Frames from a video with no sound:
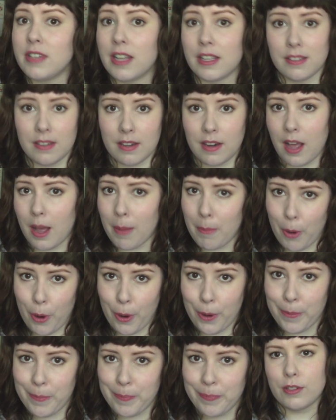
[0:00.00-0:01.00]
doesn't come
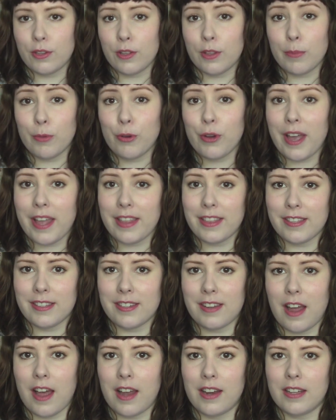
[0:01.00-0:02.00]
home. So the book at the
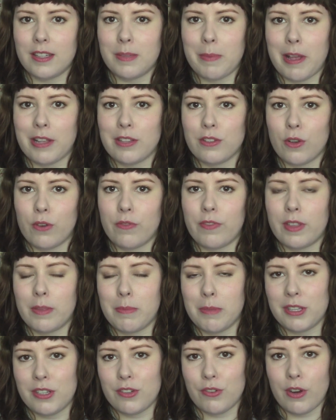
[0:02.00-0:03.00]
start is about
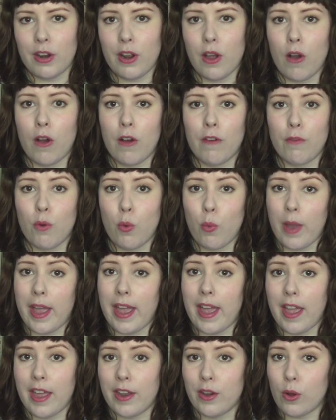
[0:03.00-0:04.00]
solving the mystery of
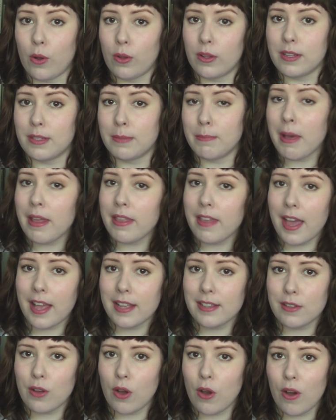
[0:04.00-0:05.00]
where Enola's mother
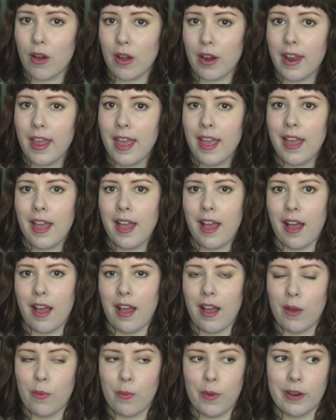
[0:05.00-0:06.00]
has gone.
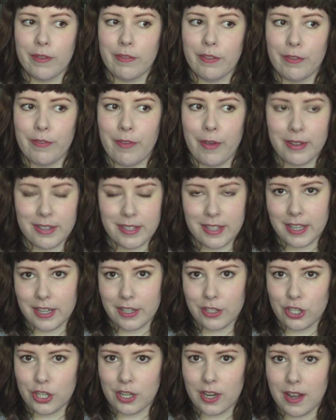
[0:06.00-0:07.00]
One of the first
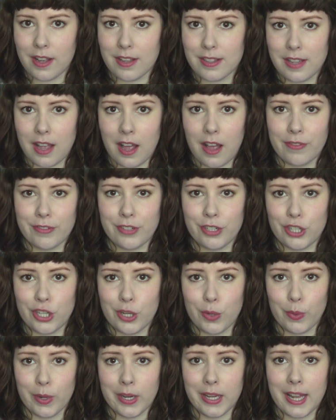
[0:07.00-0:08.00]
things she does after
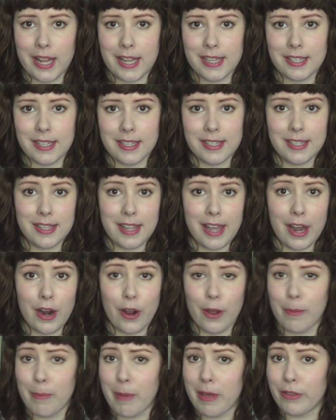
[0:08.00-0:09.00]
she realizes
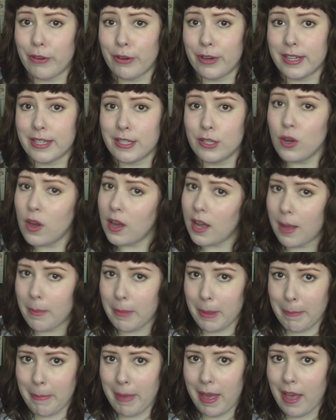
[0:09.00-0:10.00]
that her mother is not
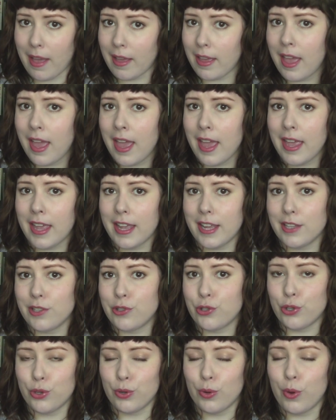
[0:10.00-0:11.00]
coming back
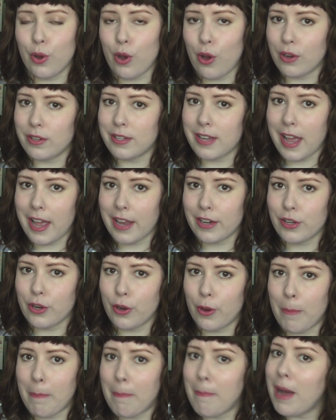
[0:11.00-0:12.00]
is to contact
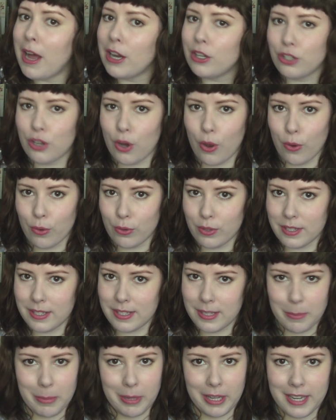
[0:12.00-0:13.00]
her much older
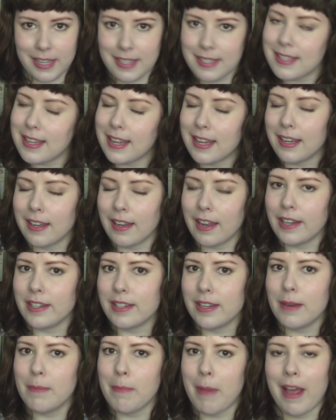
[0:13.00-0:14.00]
siblings in
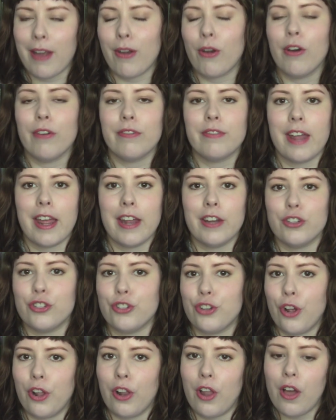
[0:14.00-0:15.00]
London, Mycroft
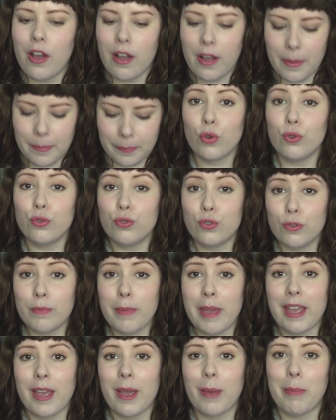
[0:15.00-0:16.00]
and Sherlock, who do
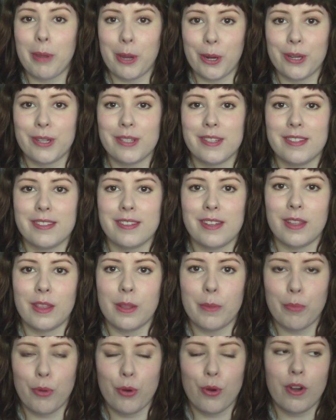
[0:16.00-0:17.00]
make appearances
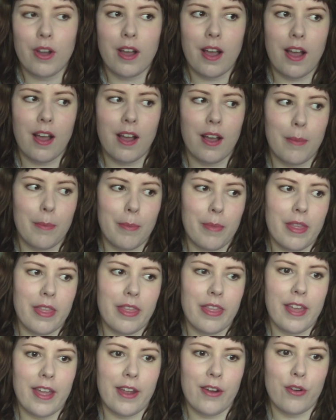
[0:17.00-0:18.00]
in the book.
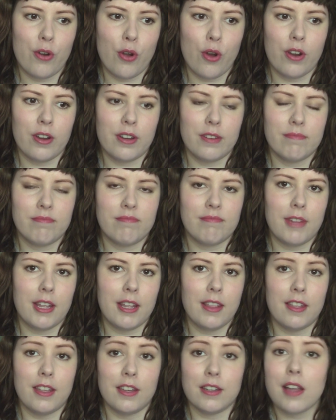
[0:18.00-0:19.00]
They're not
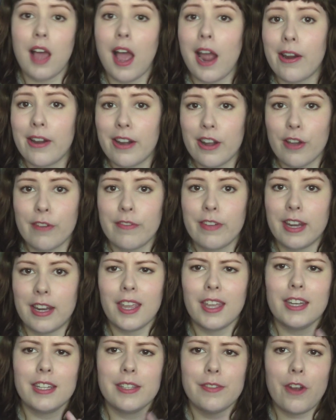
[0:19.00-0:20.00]
in the entirety of it.
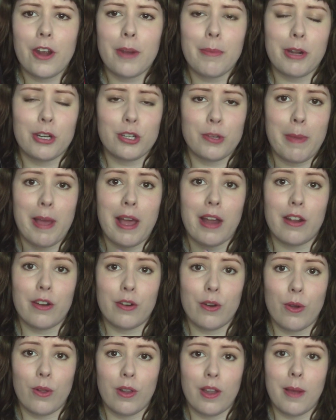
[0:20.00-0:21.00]
It is very much about
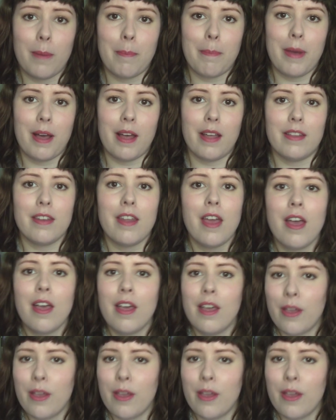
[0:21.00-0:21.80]
Enola, but